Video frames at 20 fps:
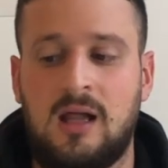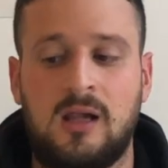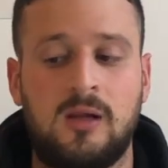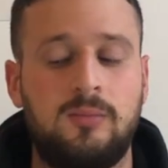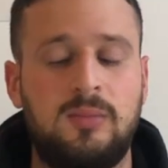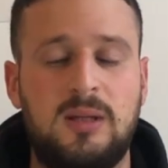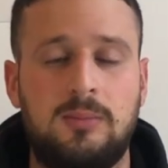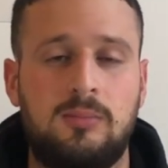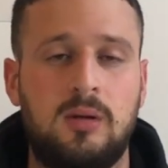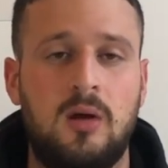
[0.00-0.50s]

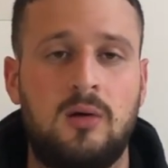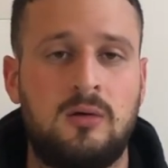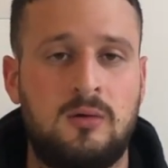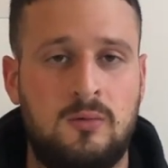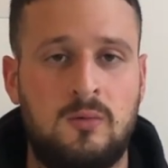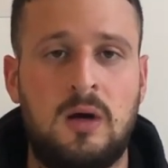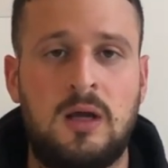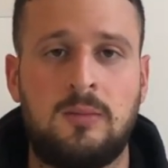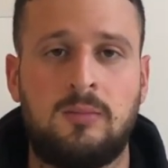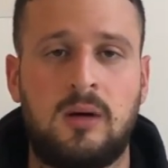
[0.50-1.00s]
be blown
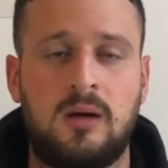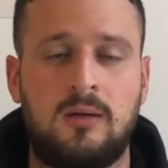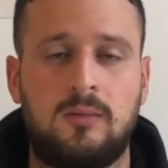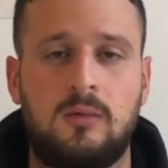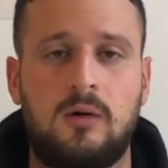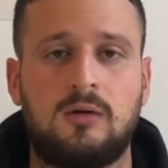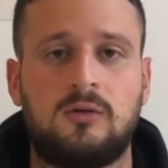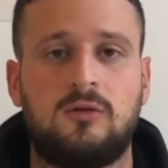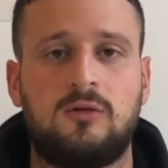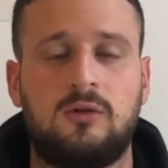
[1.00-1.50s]
away by the
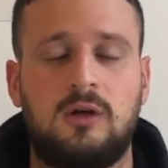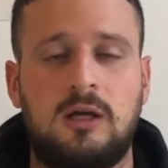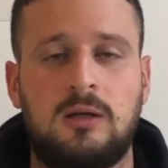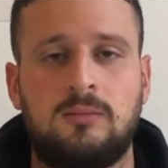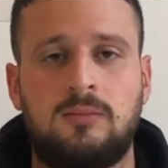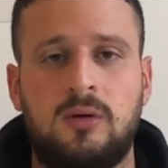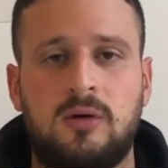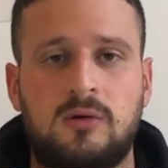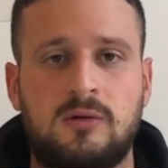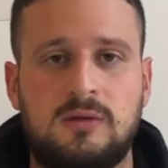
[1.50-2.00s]
watch
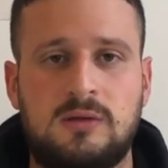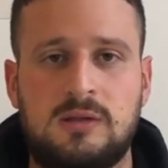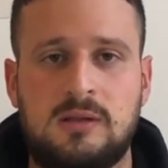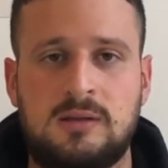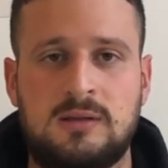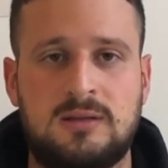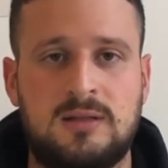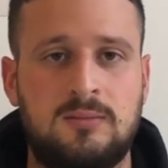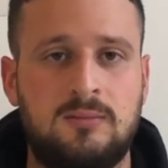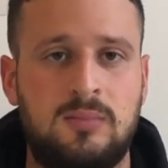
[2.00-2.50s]
in
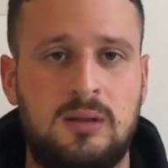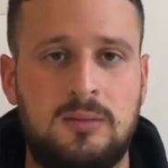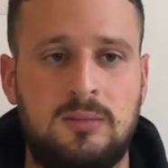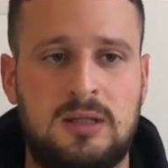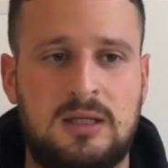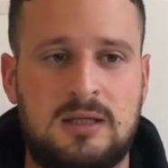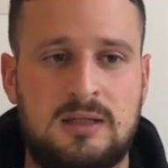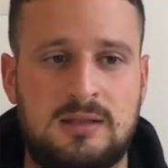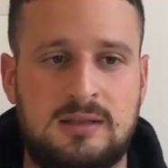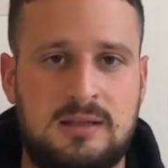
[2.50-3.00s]
person, simply
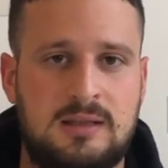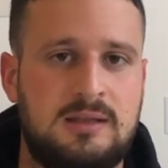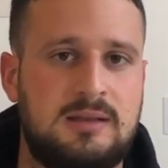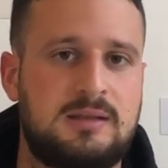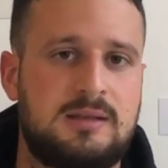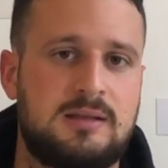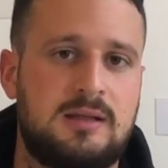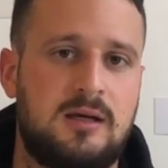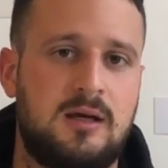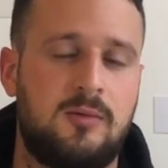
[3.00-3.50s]
because
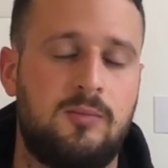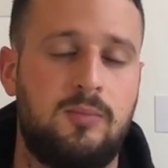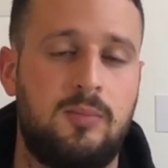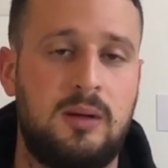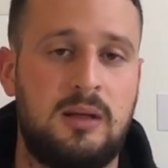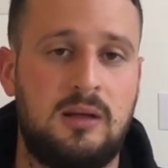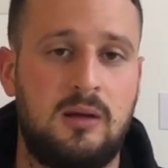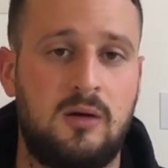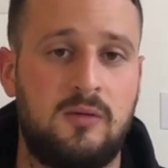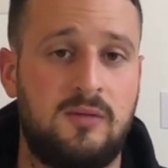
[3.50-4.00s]
it's a
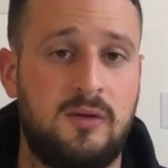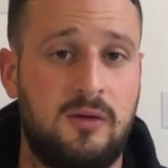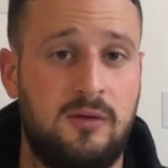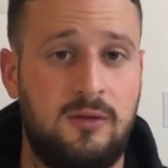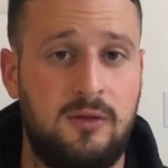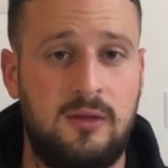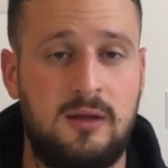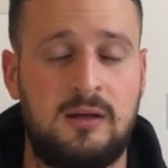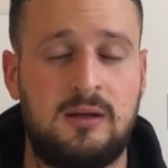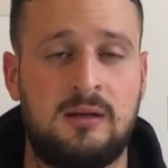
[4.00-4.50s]
bit of a
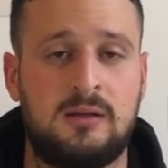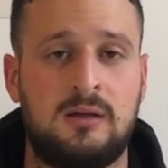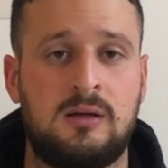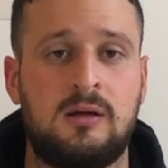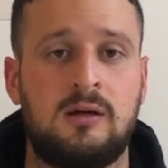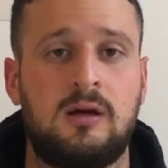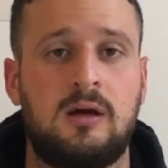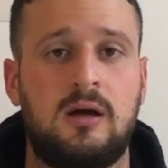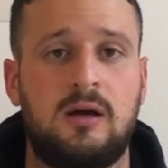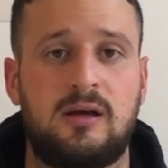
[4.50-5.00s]
thinner
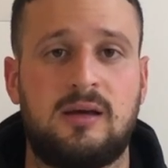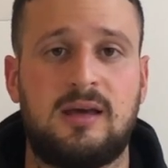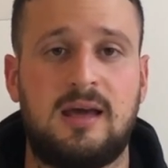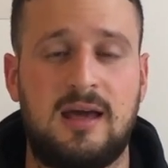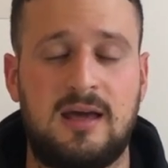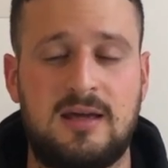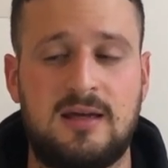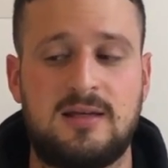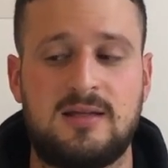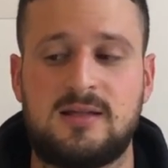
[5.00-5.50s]

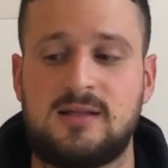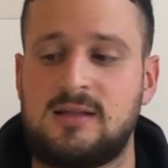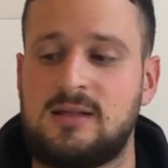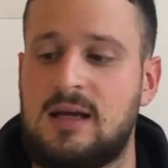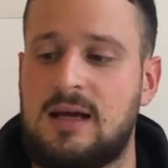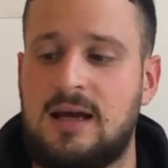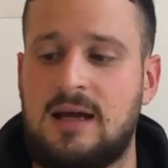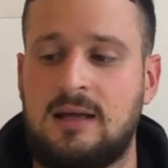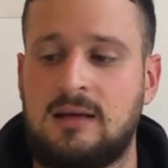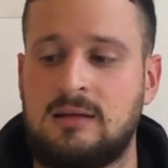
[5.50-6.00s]
case,
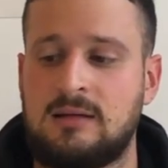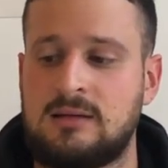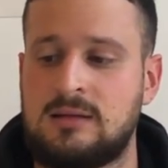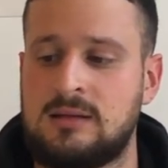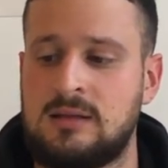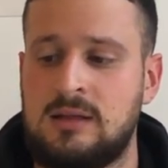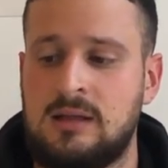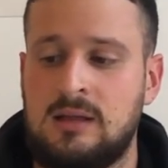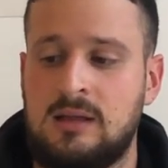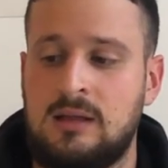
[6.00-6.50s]
and
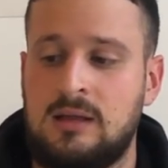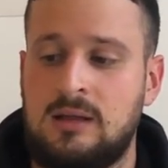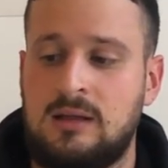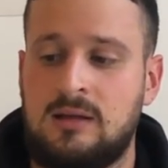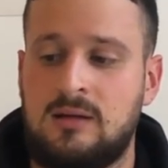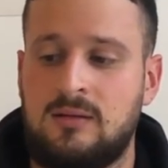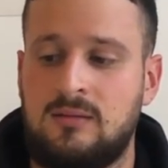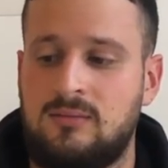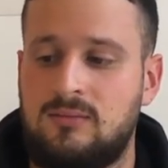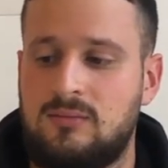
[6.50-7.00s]

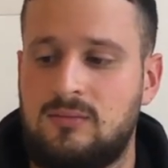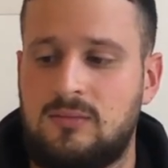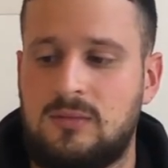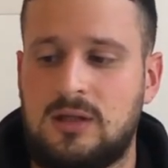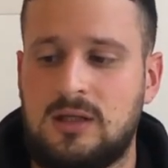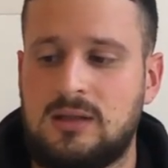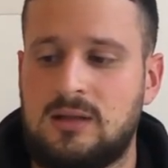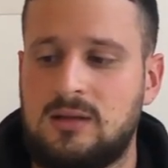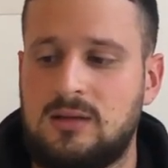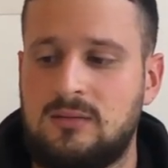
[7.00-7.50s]

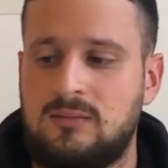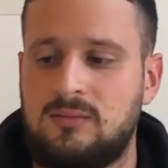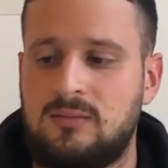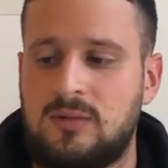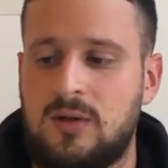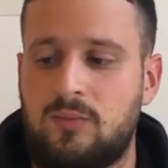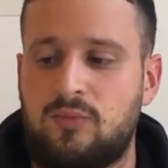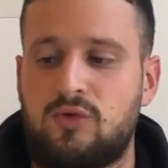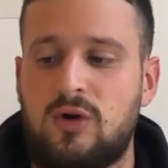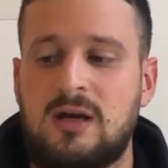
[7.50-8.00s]

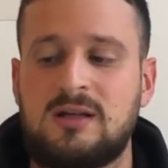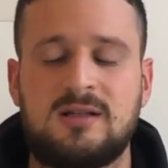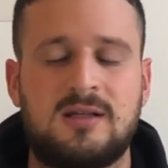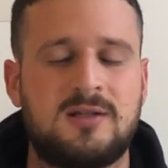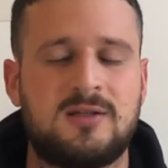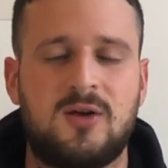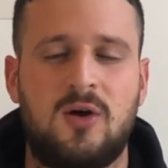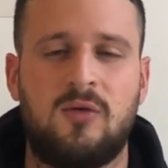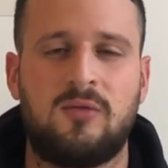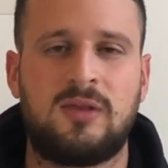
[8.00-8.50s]
the
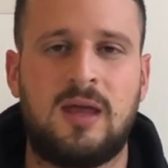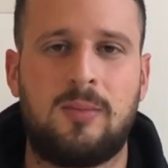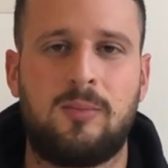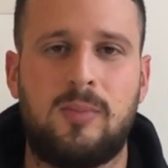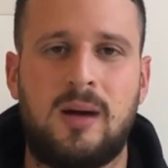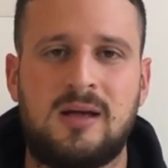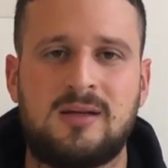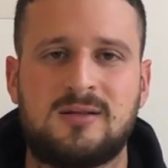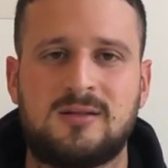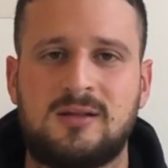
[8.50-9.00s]
presence of that
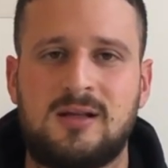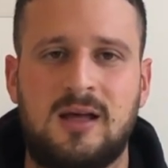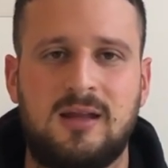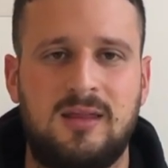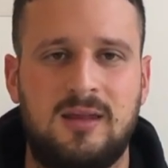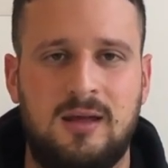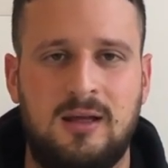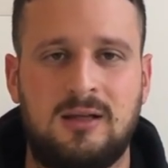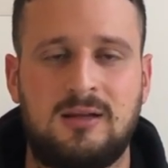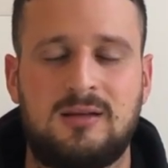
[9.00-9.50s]
bezel, I
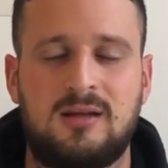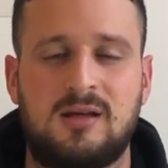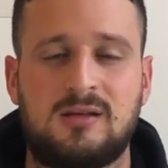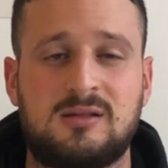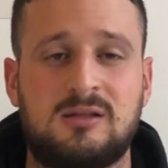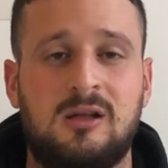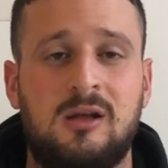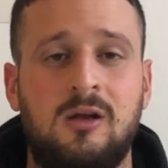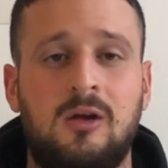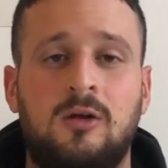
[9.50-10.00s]
think, does
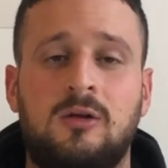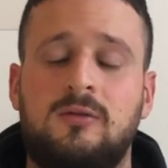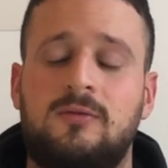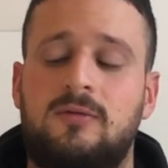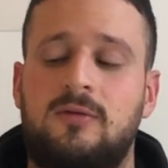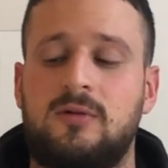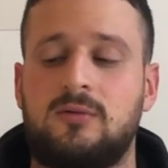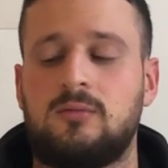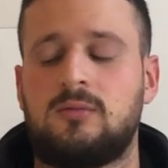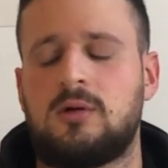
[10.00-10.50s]
a lot
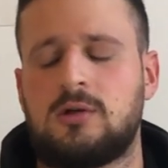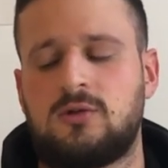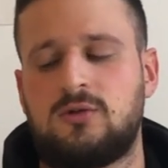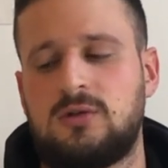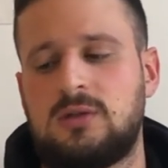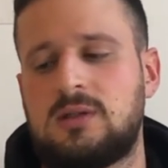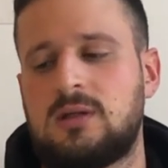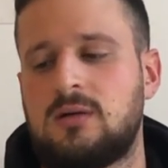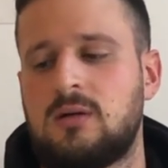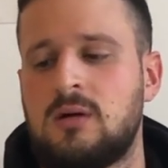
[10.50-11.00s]
for the
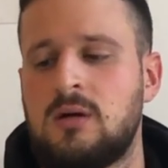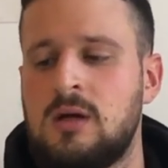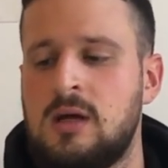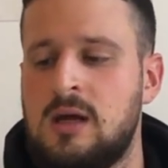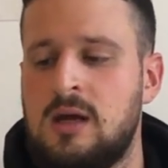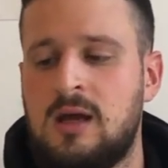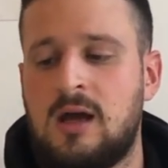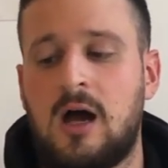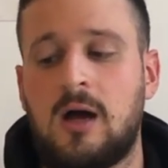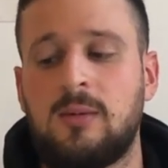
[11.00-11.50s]
watch. So
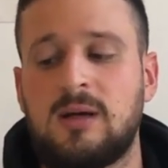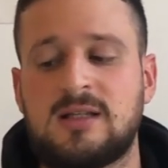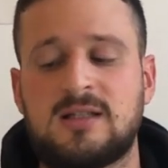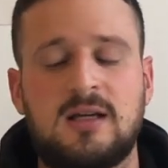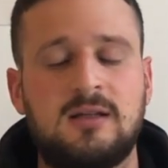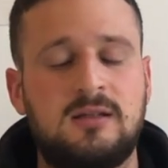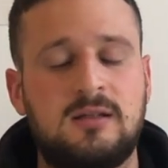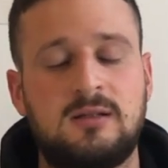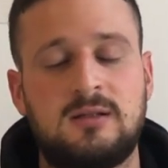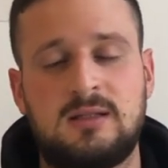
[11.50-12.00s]
I'm
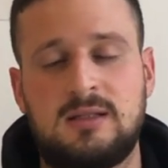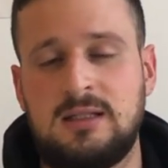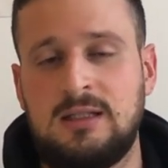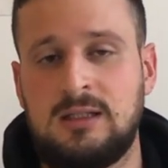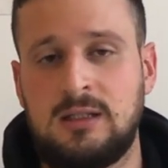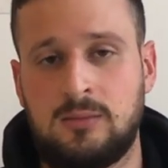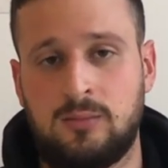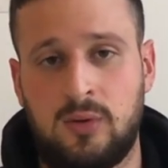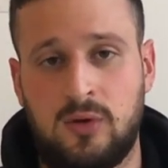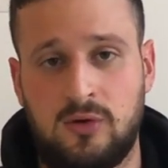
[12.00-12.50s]
excited to see
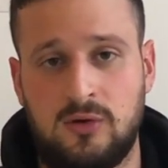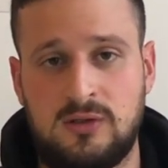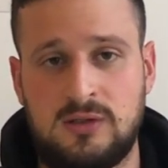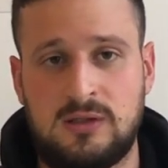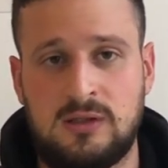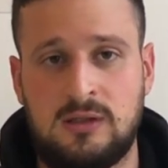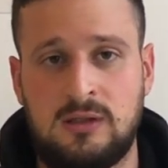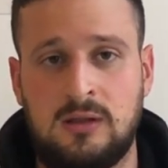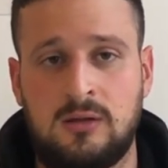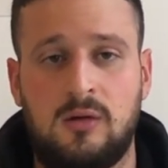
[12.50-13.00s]
it in
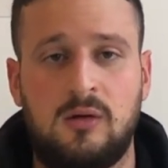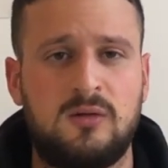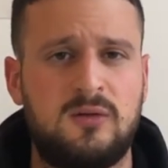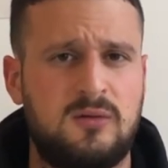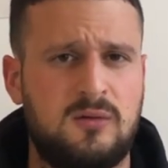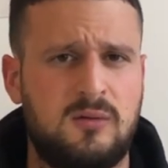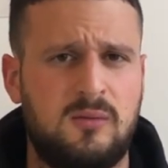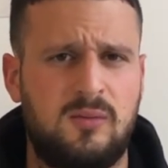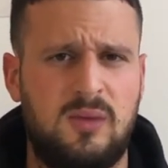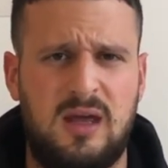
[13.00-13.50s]
person.
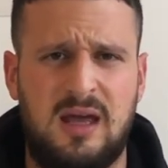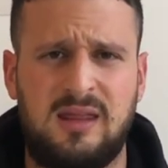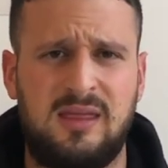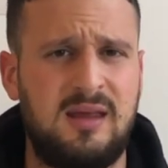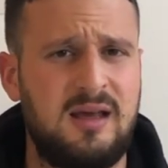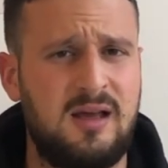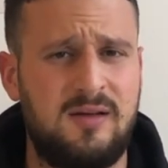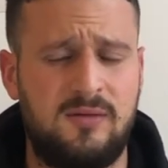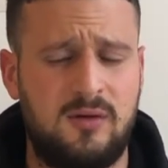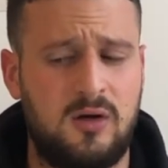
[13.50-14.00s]
Also, I
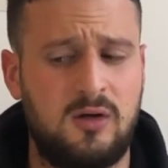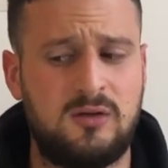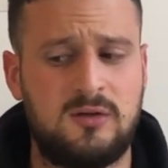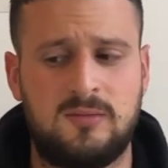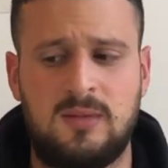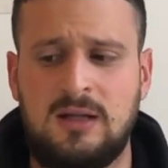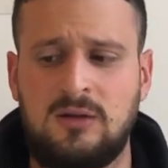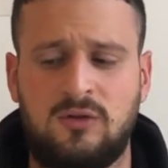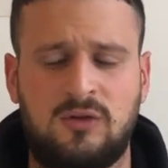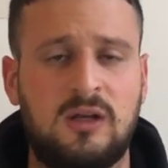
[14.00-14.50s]
think I forgot to
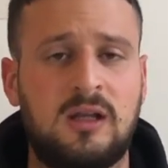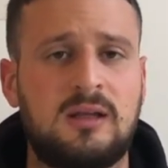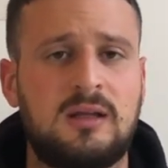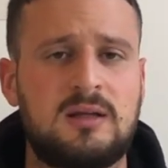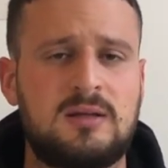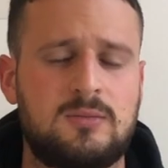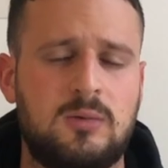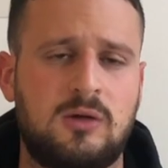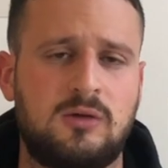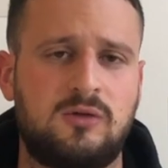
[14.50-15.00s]
mention that
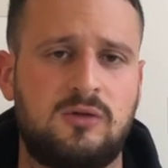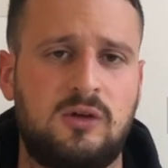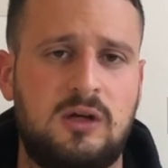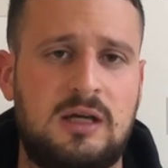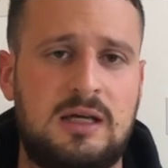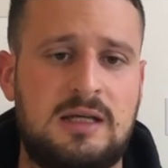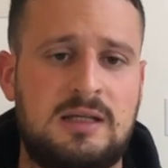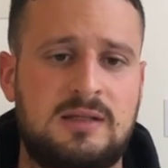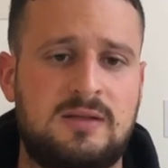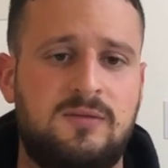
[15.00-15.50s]
this watch
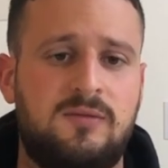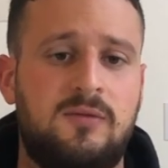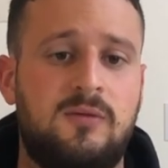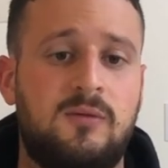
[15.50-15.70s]
is